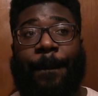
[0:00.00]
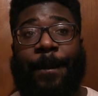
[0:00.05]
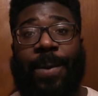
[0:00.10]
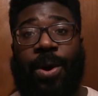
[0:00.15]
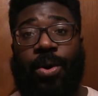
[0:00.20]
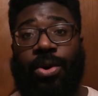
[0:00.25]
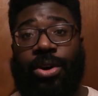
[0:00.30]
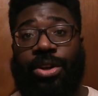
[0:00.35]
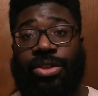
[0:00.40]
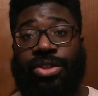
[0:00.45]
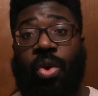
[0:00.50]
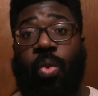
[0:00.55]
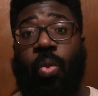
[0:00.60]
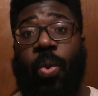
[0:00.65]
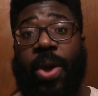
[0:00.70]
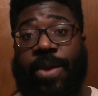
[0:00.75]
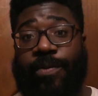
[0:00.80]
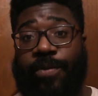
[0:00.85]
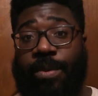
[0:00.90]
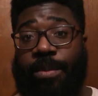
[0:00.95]
bowlers
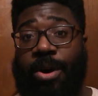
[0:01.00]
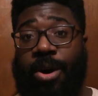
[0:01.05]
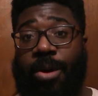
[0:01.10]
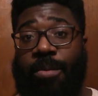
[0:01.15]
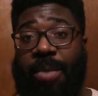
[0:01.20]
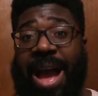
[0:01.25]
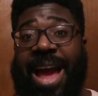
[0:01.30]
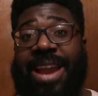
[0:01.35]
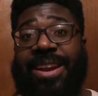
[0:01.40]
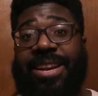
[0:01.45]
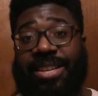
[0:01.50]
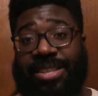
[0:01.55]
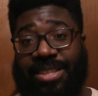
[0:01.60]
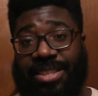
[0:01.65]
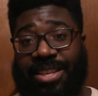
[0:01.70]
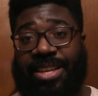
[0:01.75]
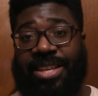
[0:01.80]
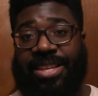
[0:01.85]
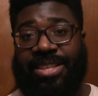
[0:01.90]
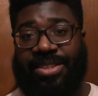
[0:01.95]
away from home,
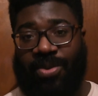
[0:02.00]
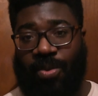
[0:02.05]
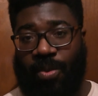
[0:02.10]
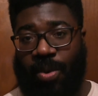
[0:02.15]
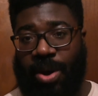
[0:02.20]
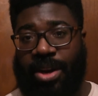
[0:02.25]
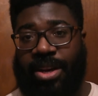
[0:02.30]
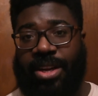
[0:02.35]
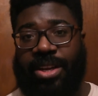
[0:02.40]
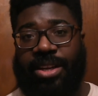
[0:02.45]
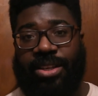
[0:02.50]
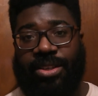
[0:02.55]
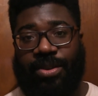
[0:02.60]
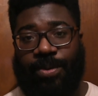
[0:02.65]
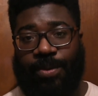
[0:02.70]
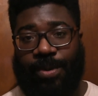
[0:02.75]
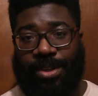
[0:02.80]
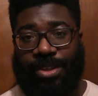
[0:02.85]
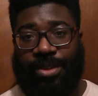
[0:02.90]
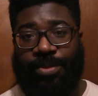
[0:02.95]
Anderson is the one
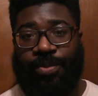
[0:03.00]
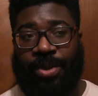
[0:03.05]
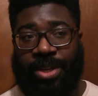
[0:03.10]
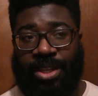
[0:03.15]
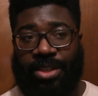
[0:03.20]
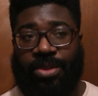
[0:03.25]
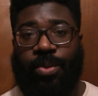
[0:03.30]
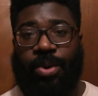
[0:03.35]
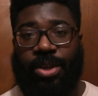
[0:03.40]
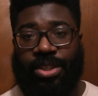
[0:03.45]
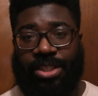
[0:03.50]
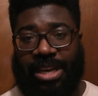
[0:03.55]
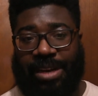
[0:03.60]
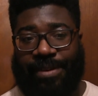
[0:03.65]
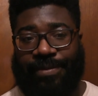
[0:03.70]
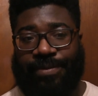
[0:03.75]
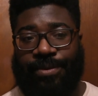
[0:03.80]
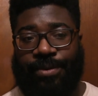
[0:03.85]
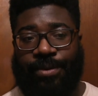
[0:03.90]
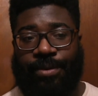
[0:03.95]
we need to watch
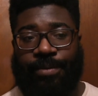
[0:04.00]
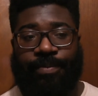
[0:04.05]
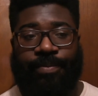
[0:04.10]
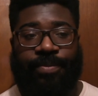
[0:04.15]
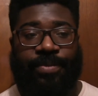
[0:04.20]
out for.